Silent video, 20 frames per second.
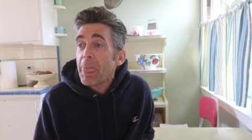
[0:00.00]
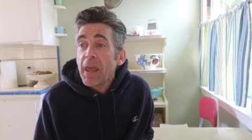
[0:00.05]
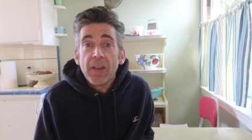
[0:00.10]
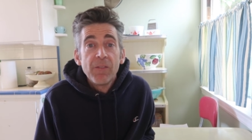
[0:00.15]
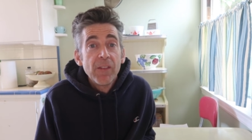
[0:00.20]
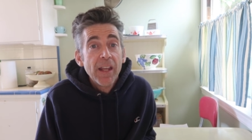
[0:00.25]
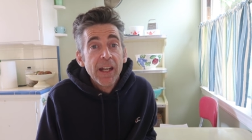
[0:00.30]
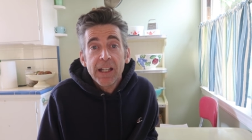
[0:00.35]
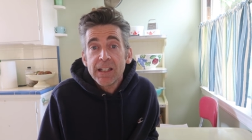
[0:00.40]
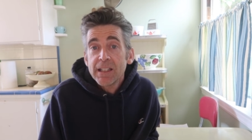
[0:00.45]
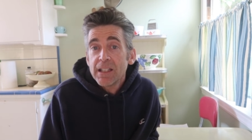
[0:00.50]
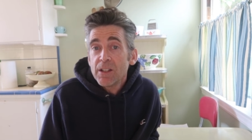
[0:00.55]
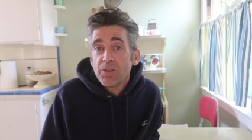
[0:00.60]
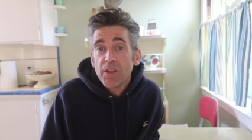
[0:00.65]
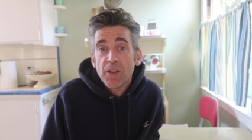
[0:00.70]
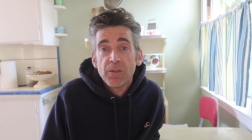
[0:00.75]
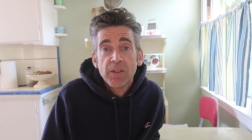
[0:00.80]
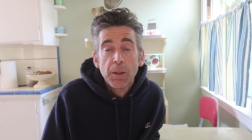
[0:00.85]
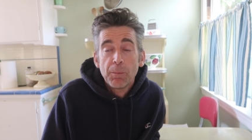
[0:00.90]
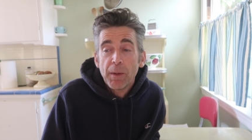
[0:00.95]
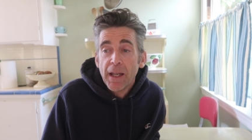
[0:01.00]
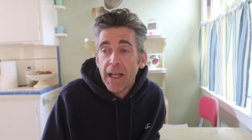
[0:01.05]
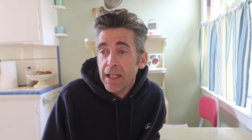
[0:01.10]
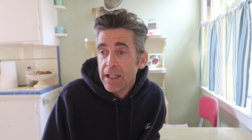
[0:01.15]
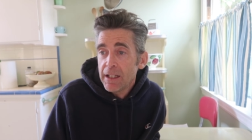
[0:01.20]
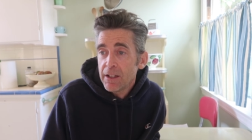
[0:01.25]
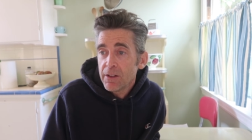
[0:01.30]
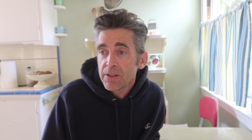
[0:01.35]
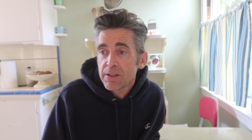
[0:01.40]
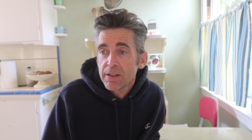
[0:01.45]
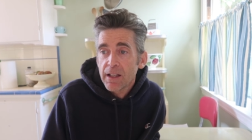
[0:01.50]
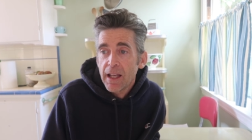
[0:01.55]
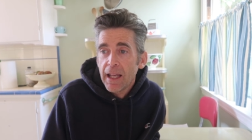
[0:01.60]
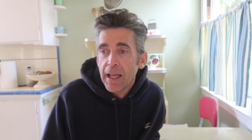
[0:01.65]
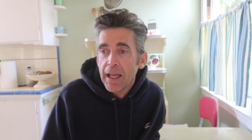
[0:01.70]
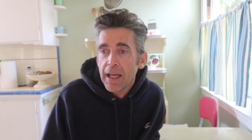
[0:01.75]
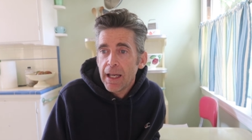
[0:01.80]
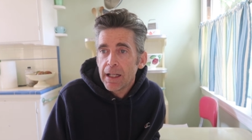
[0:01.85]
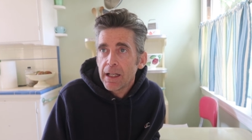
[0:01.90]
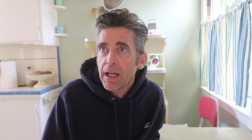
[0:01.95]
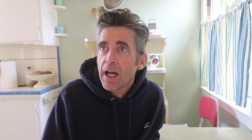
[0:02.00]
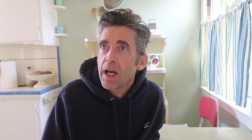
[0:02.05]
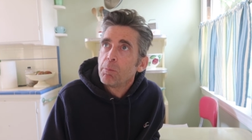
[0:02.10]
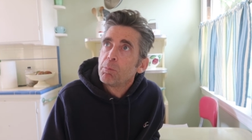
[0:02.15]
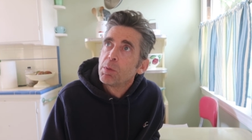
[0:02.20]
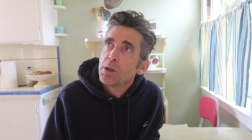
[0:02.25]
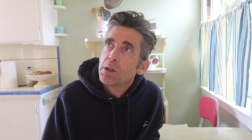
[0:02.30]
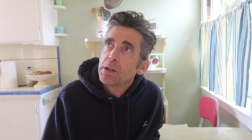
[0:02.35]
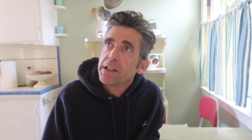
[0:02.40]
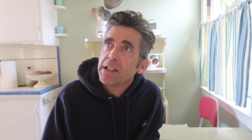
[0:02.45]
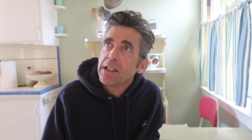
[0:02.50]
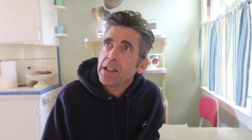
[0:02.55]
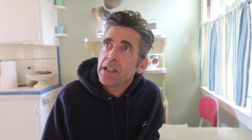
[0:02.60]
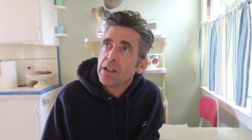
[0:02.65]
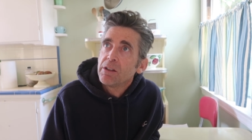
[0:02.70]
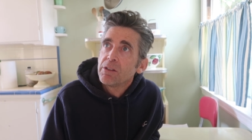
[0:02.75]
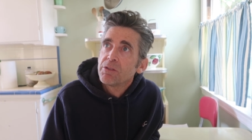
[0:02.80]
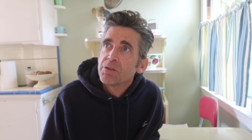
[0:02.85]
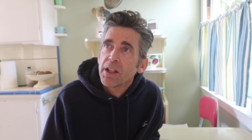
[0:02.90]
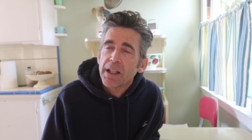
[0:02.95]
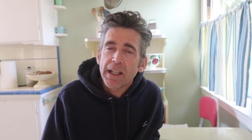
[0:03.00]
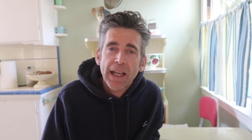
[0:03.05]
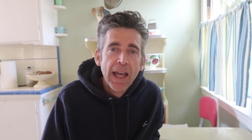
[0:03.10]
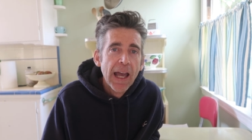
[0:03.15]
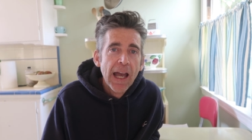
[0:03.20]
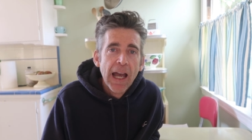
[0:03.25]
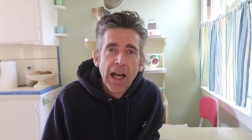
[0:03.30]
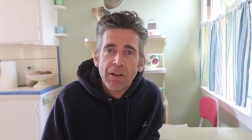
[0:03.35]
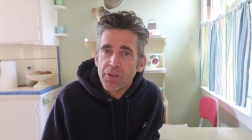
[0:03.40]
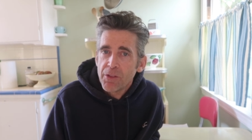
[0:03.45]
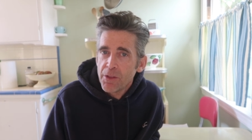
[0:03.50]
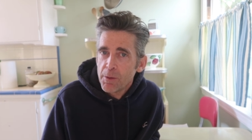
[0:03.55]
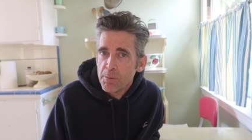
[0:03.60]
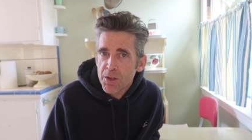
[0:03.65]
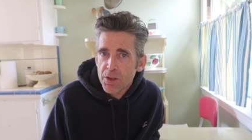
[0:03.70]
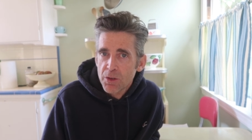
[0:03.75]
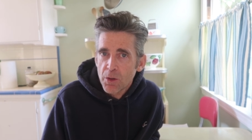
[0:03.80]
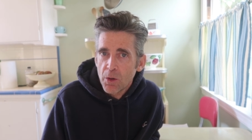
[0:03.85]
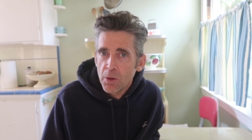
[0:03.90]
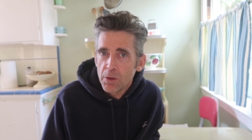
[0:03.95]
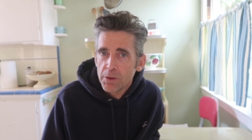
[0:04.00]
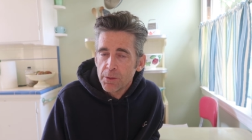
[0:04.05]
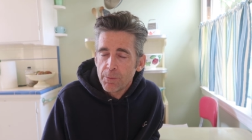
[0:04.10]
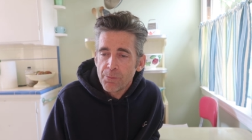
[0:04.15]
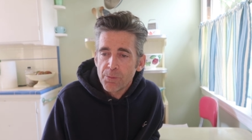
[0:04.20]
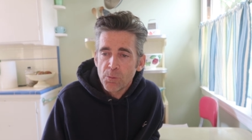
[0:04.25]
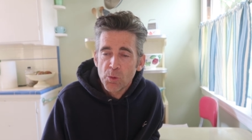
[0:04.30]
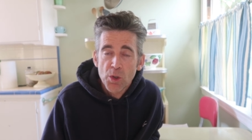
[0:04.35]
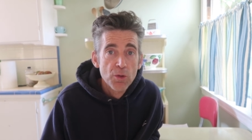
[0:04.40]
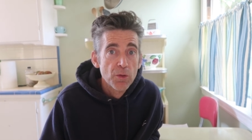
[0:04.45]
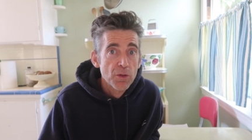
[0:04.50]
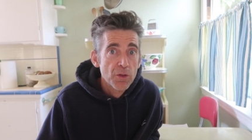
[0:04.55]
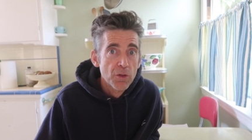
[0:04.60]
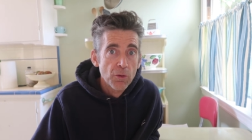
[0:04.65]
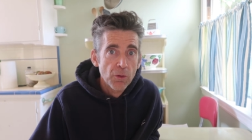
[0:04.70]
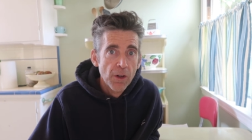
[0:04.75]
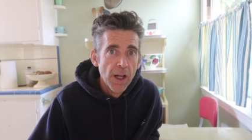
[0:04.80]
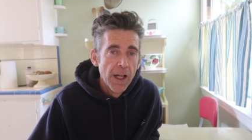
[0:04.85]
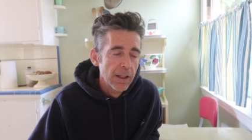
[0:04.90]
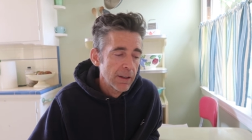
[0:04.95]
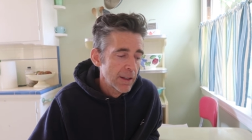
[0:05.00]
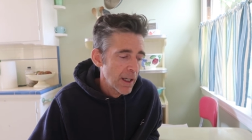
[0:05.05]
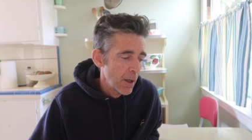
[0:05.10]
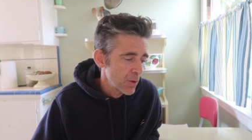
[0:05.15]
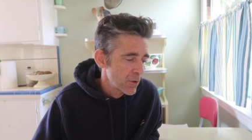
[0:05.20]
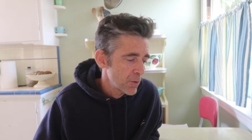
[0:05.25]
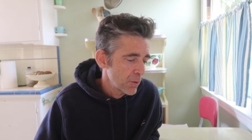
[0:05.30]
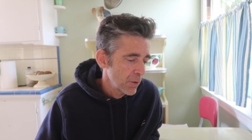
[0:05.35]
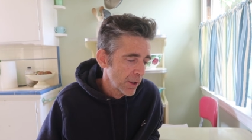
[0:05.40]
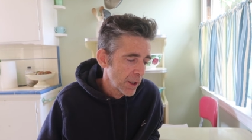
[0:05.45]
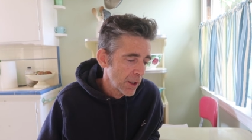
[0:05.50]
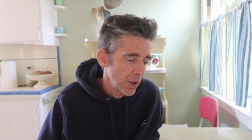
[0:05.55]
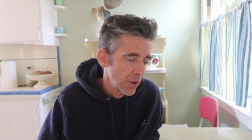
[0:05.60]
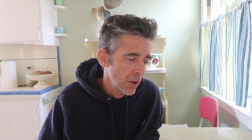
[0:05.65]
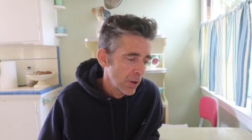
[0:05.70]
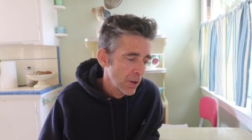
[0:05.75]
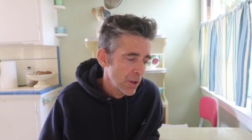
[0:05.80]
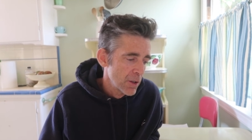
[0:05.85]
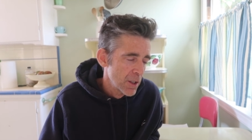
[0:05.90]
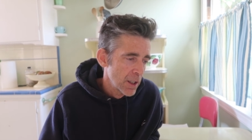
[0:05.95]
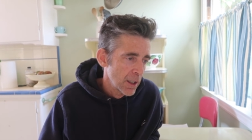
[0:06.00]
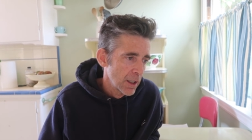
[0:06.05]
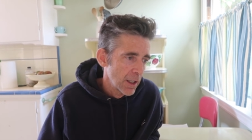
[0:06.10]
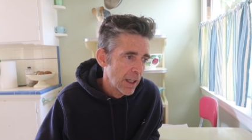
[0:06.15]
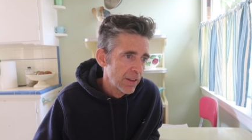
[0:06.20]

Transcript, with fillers: And then I did 50 paintings and I believe like half of them sold which was great. That was really encouraging.